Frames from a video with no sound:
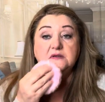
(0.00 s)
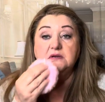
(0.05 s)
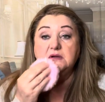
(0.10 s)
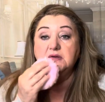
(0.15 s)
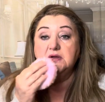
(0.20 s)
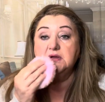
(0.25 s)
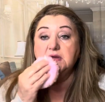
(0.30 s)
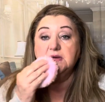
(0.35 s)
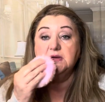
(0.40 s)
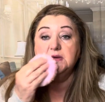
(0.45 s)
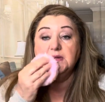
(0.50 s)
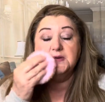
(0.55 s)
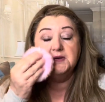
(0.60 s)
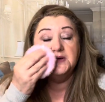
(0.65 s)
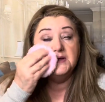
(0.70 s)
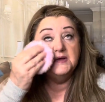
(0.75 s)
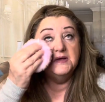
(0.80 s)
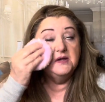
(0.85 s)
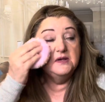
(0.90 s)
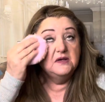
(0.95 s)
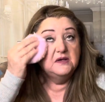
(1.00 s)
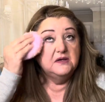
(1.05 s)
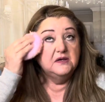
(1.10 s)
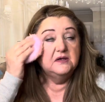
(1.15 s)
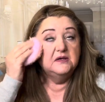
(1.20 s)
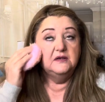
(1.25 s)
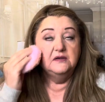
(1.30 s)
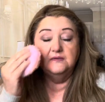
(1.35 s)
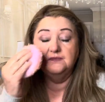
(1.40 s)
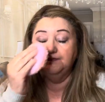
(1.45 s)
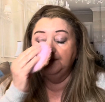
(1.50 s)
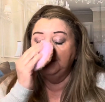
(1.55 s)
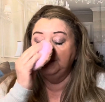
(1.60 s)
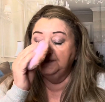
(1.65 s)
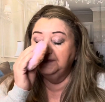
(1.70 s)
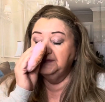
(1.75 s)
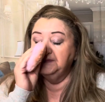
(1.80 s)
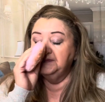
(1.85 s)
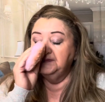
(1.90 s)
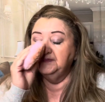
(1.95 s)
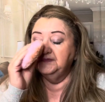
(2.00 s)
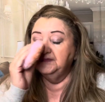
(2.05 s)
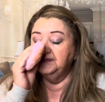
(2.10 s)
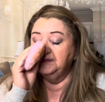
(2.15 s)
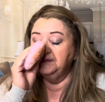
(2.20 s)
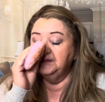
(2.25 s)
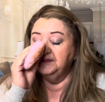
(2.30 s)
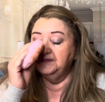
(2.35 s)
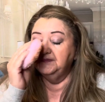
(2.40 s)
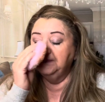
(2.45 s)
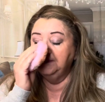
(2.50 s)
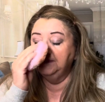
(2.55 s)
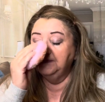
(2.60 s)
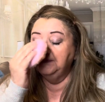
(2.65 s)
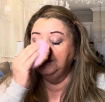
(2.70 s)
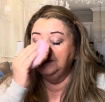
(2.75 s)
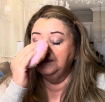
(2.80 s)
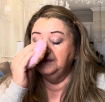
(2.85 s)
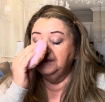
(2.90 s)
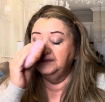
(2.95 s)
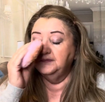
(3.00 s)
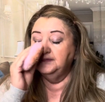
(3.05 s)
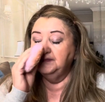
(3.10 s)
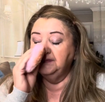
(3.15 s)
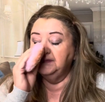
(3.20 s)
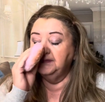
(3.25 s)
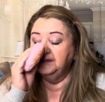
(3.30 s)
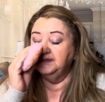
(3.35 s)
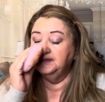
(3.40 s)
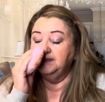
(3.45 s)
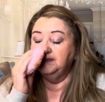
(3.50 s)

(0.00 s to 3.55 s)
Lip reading: Nothing is said.